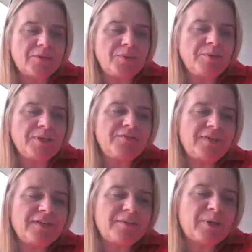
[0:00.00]
Do we believe
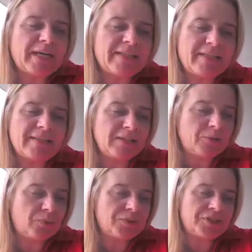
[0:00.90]
that
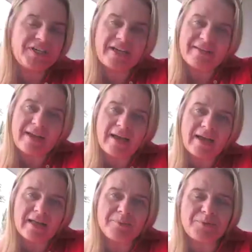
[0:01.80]
practicing Wu Chi can
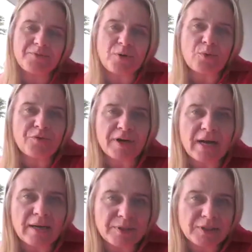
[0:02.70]
help with
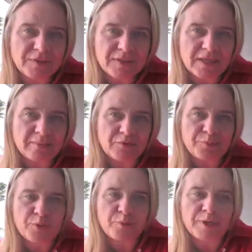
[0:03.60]
overcoming these type
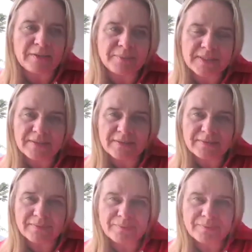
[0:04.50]
of problems?